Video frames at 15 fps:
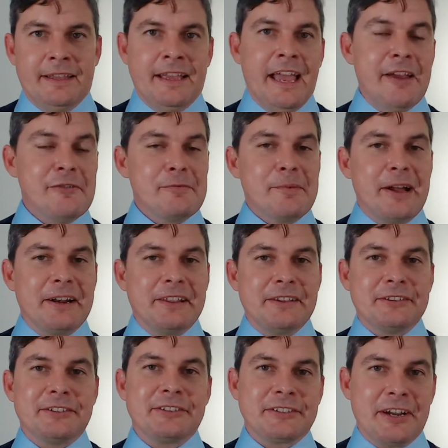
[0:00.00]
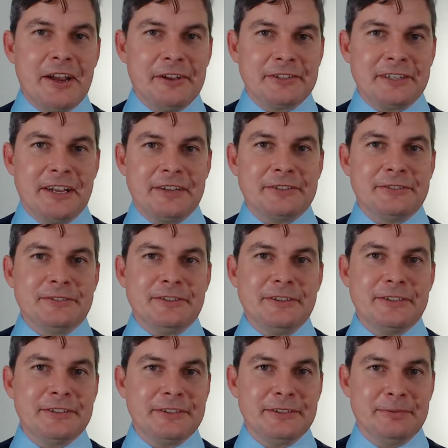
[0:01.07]
Hey everybody, this is Kyle Sasser
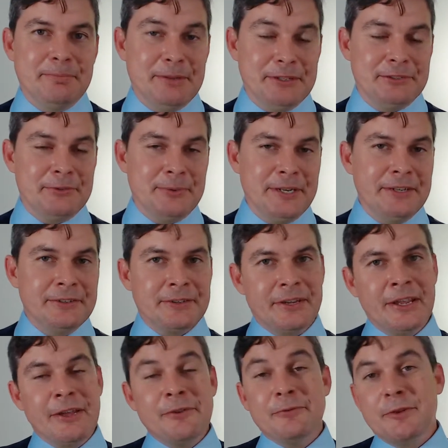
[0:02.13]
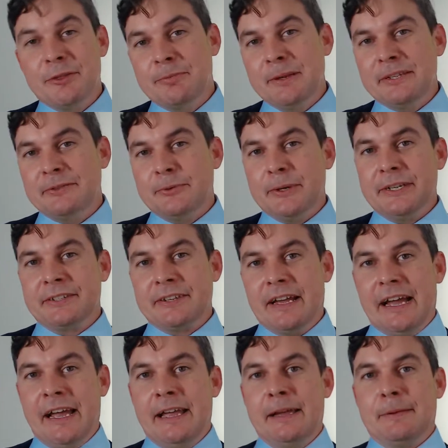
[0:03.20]
and this is BizTweaks. With BizTweaks,
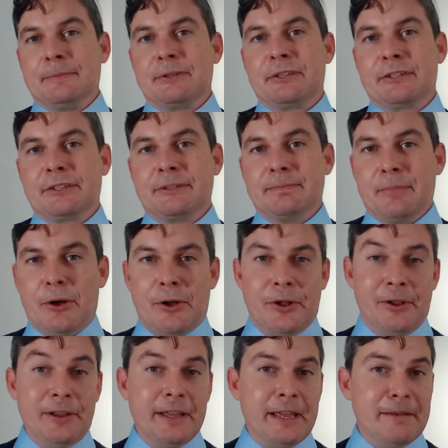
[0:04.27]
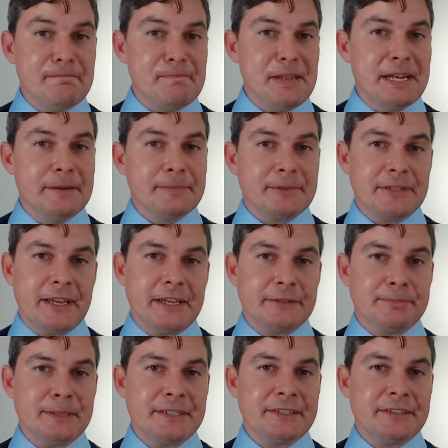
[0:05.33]
I help small and
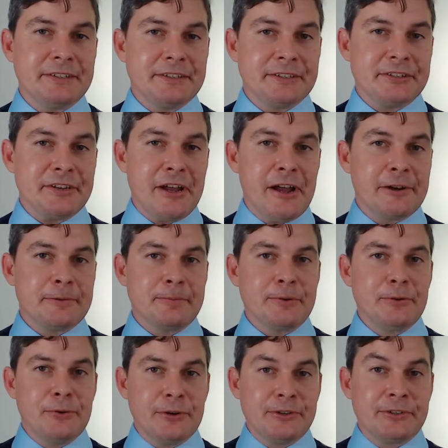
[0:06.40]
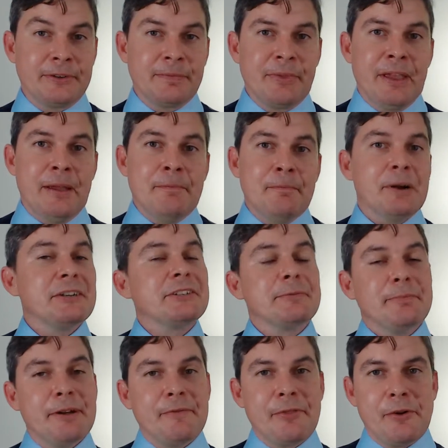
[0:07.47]
medium-sized businesses and entrepreneurs
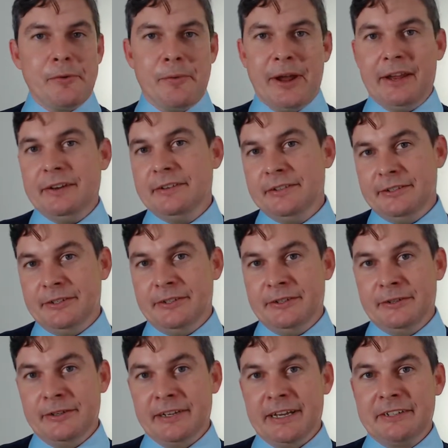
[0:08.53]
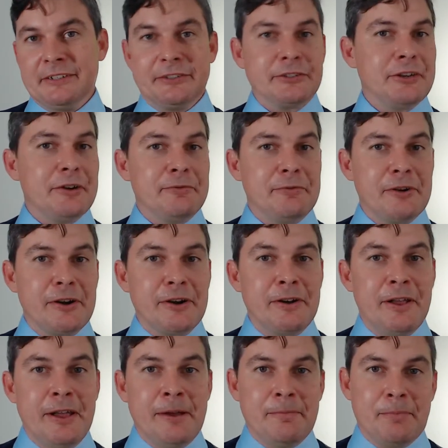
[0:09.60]
punch above their weight utilizing
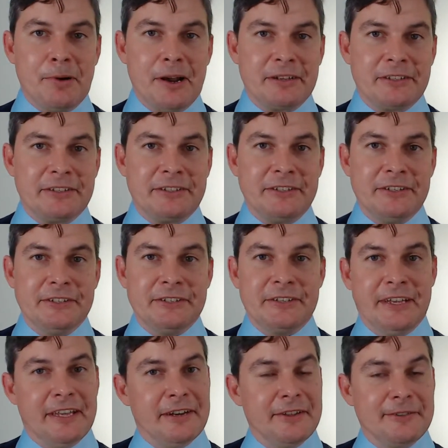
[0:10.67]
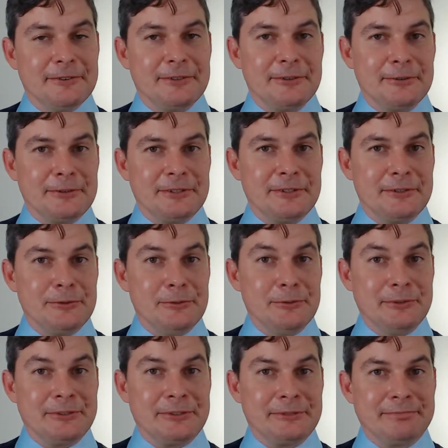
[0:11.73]
software, processes, and other sorts of
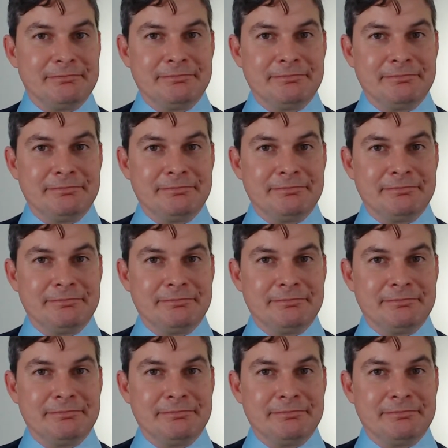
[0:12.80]
tools.